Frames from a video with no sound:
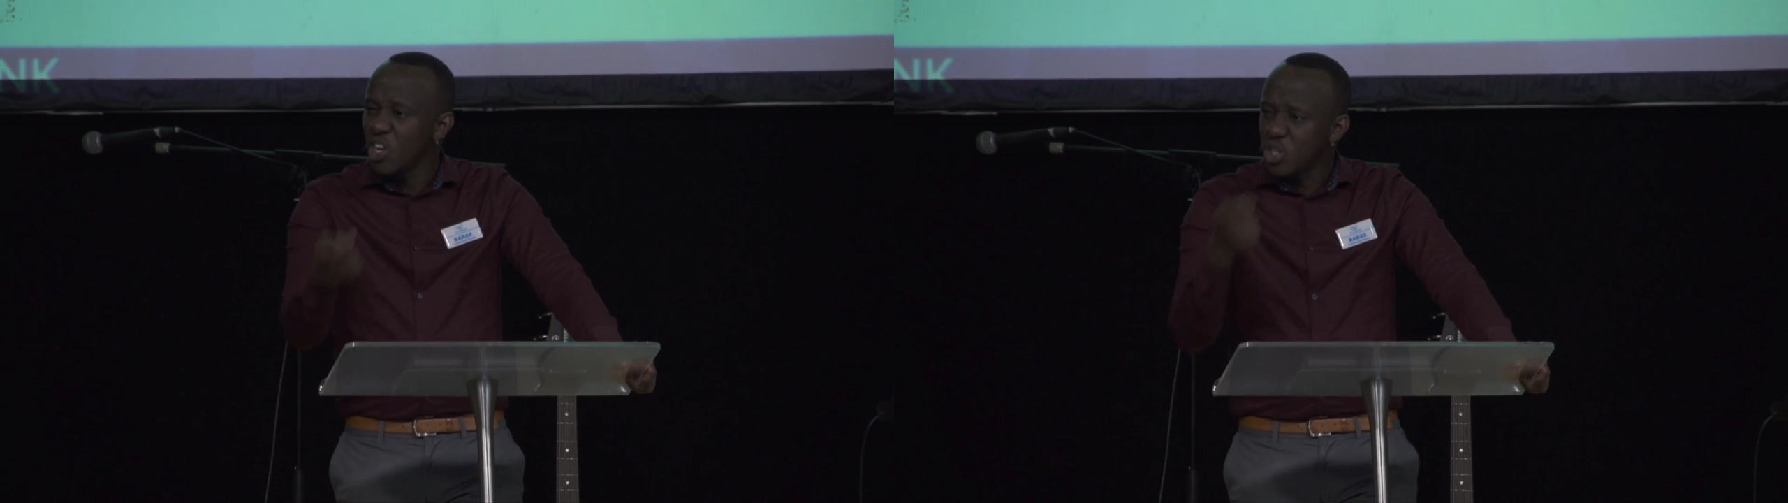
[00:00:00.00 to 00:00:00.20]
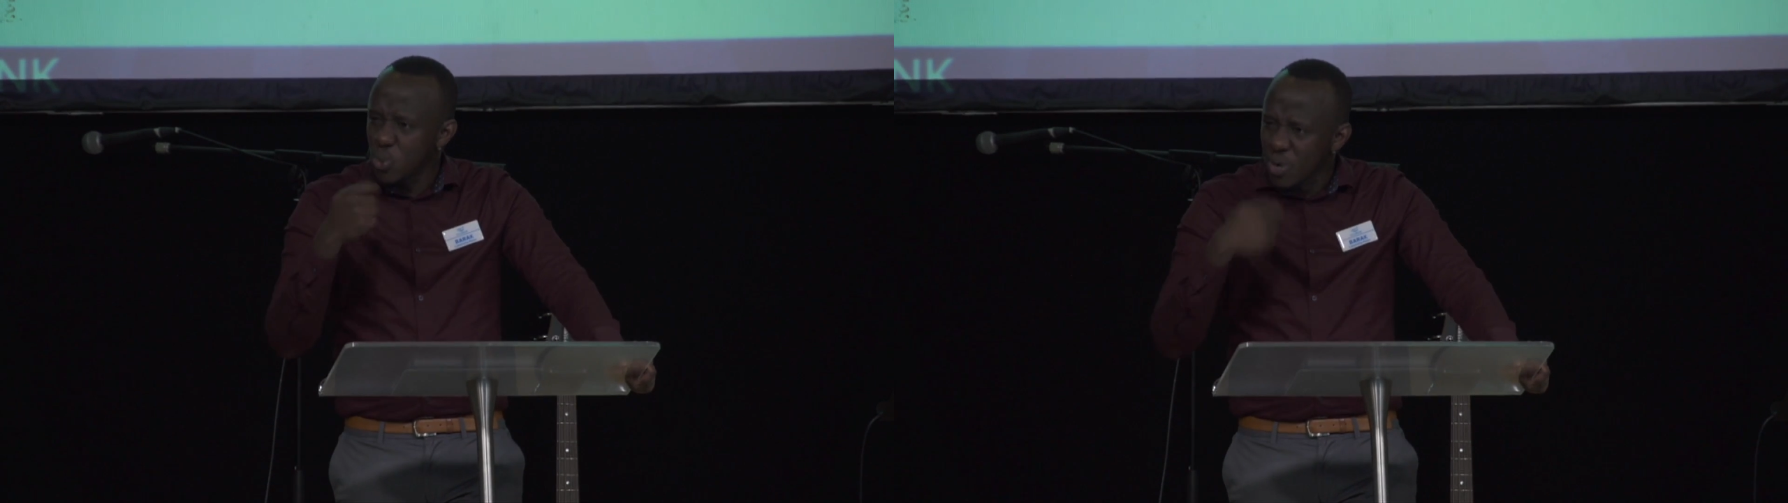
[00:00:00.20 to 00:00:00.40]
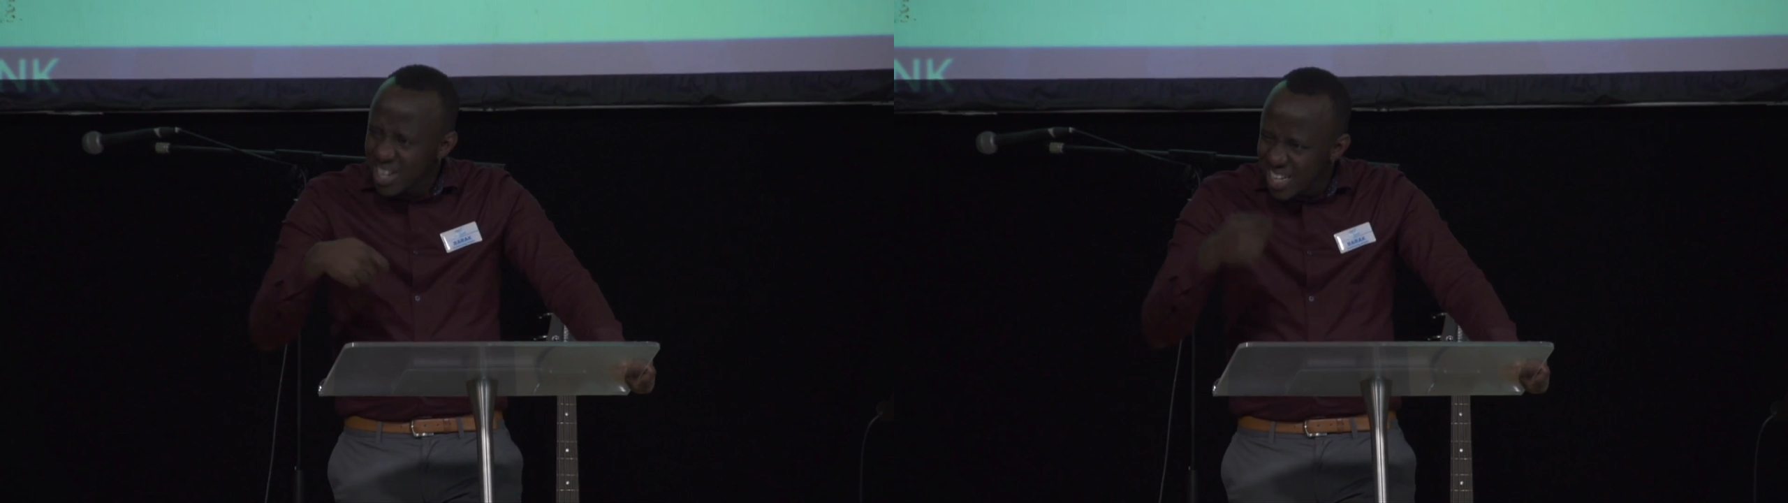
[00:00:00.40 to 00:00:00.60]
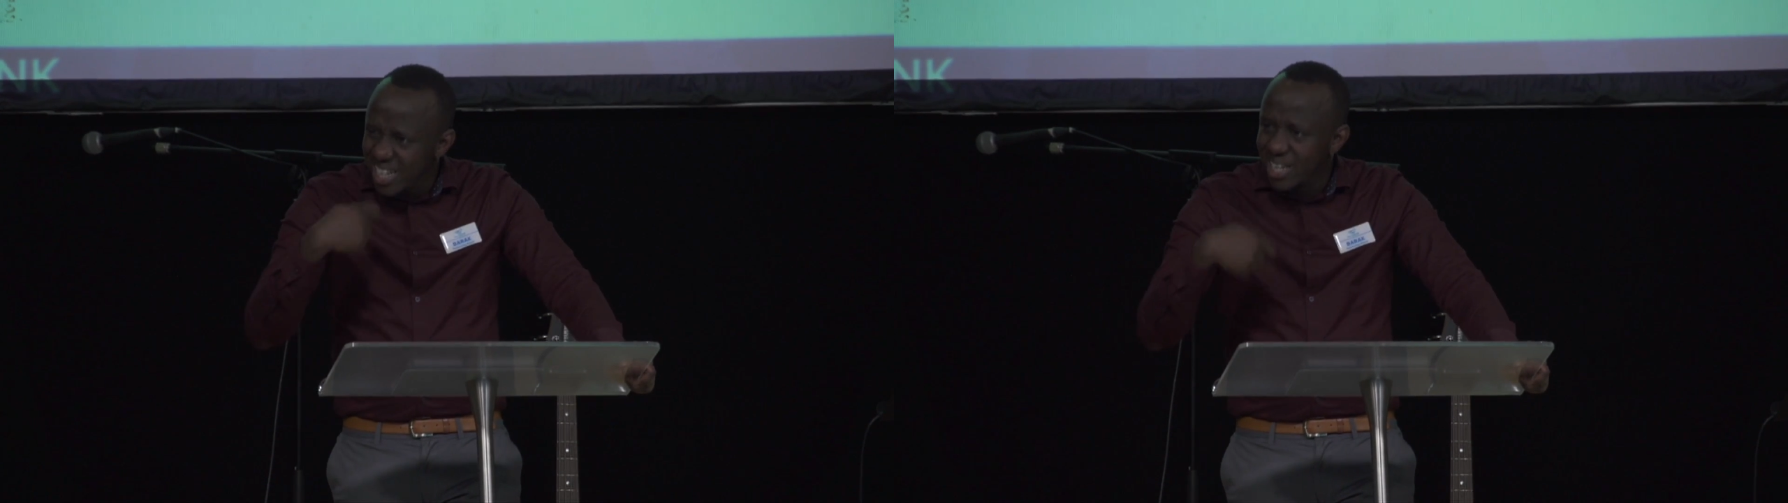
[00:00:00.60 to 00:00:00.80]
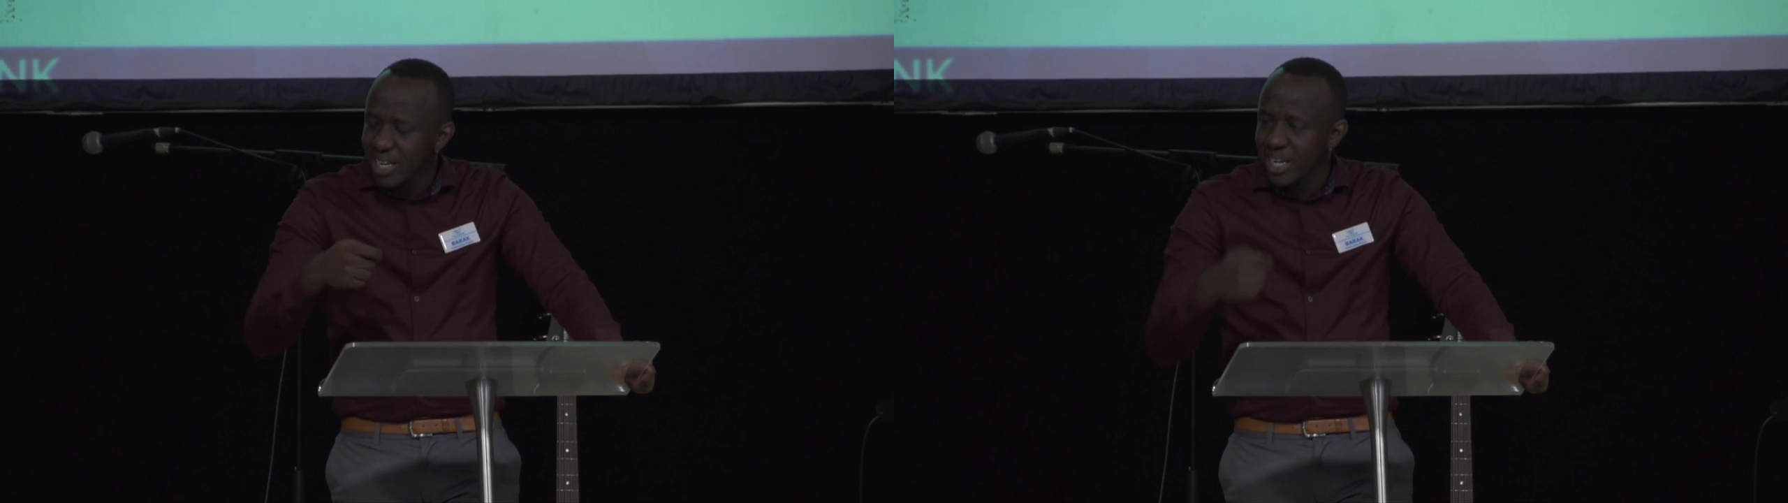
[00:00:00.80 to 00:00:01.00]
to
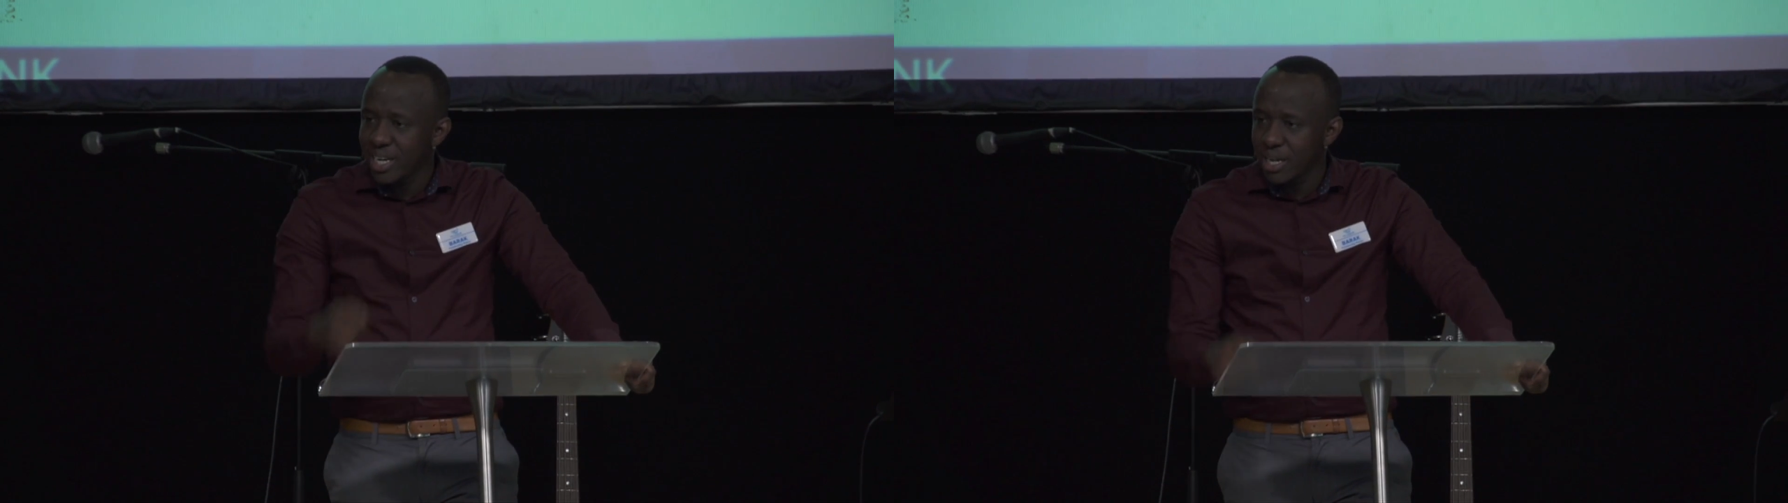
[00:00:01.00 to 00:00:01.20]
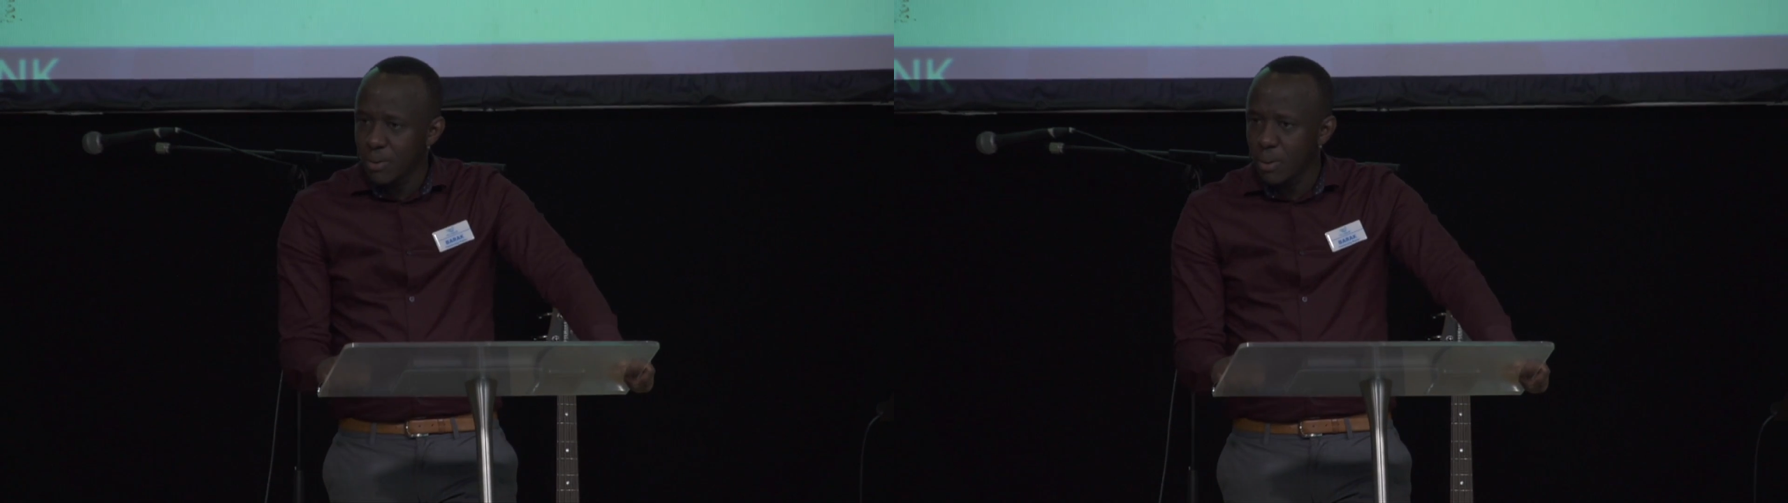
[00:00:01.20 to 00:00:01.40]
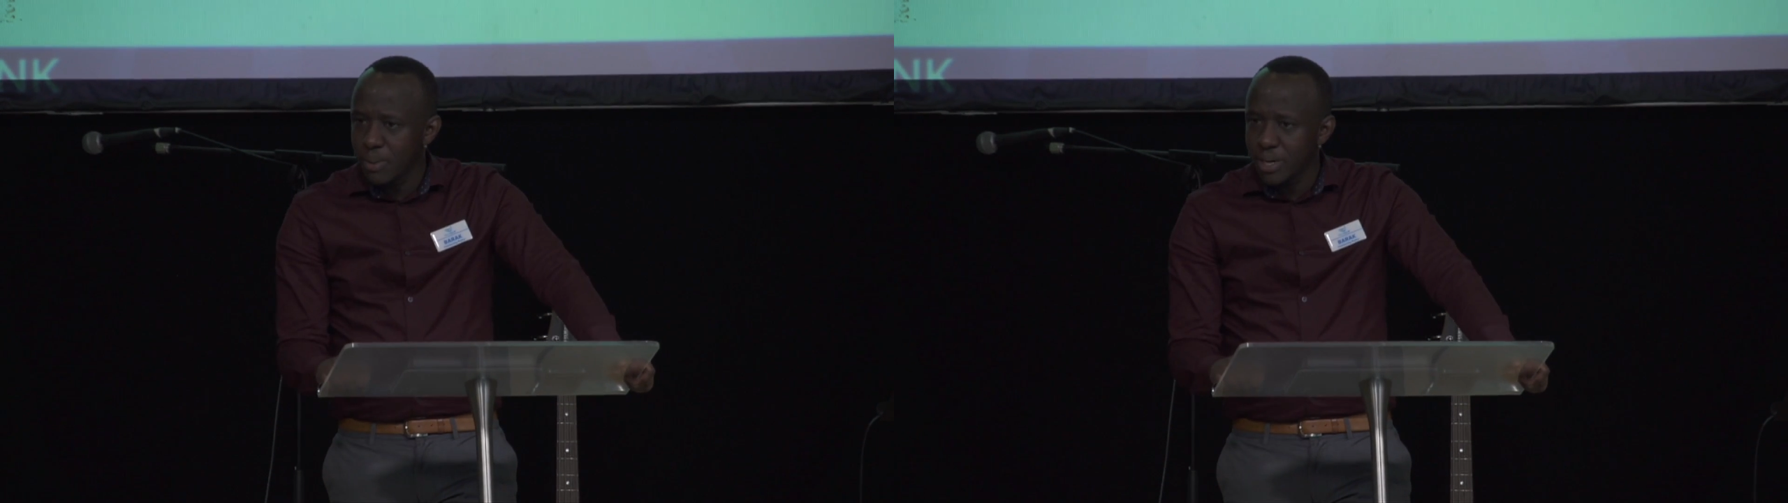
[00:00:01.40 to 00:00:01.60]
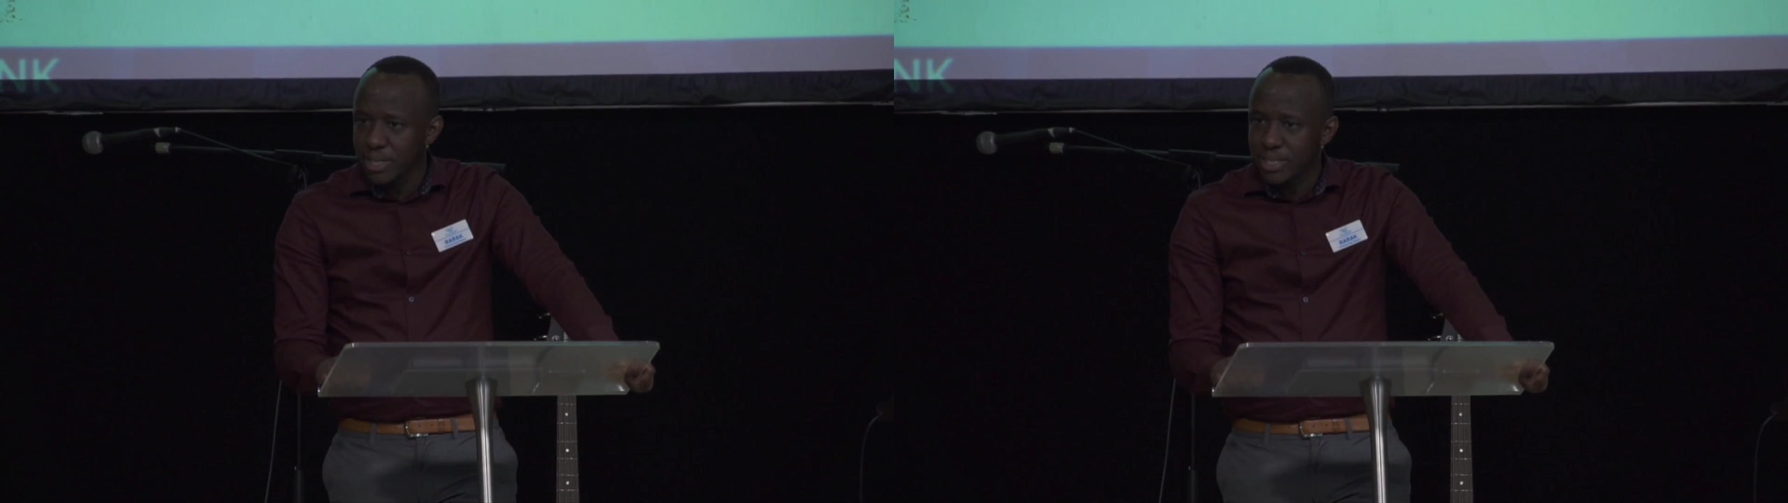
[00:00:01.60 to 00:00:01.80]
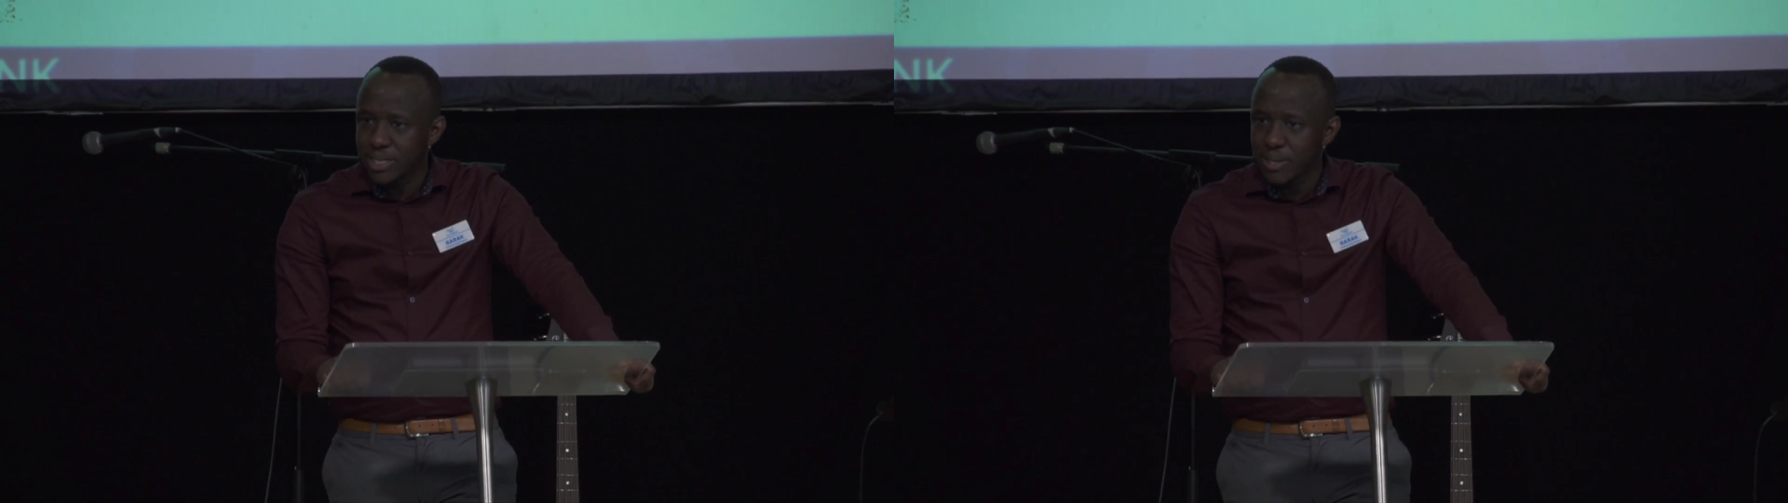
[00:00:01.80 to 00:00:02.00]
reel in our
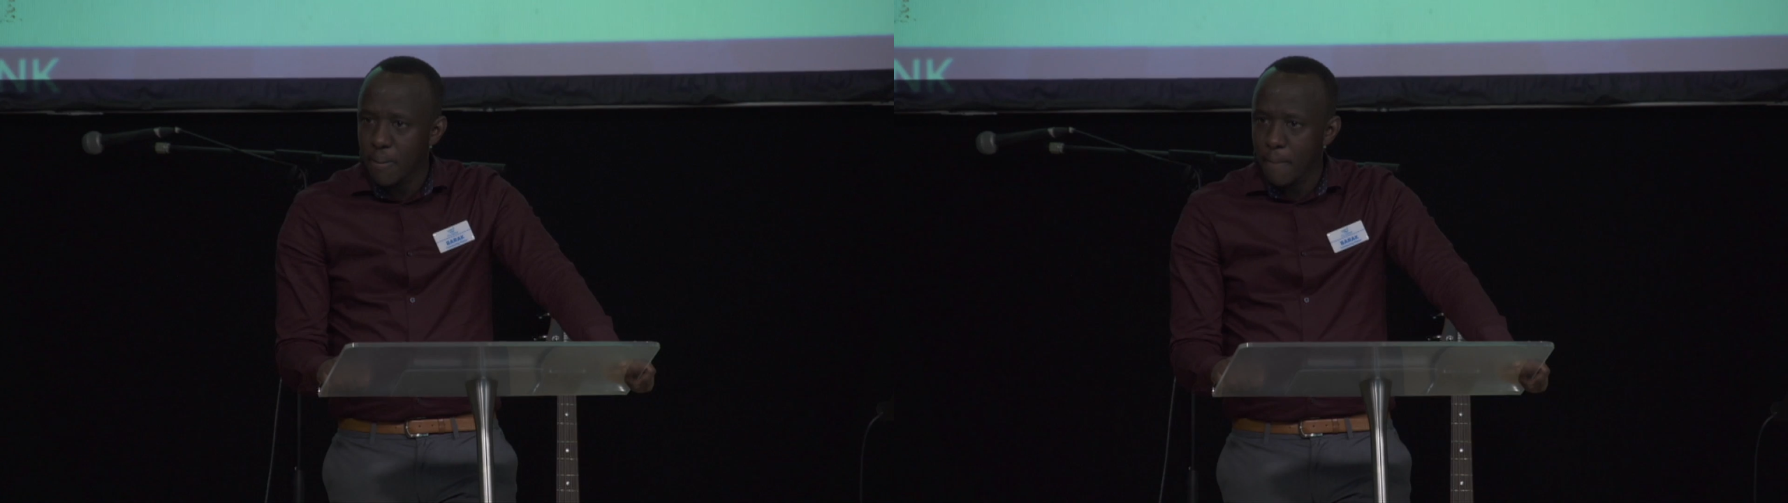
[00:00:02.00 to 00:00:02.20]
words.